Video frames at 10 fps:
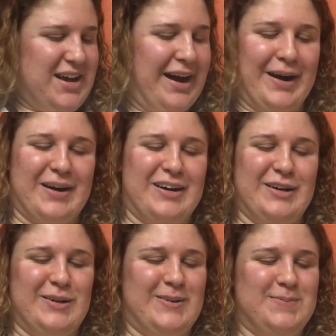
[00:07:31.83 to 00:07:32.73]

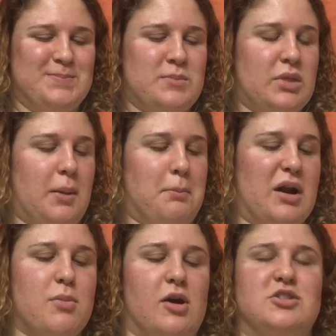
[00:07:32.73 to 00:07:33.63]

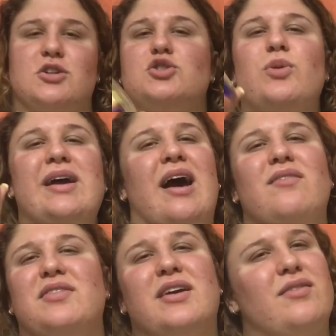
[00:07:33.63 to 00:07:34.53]
Butter bronzer. Do I
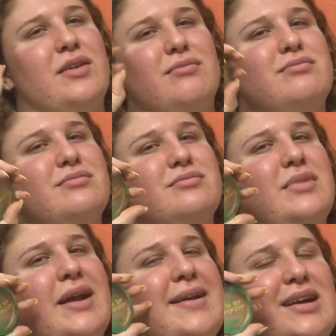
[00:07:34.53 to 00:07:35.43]
have to give it
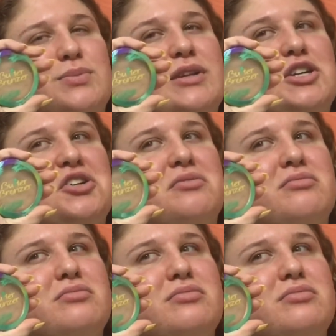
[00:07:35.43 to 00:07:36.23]
any explanation?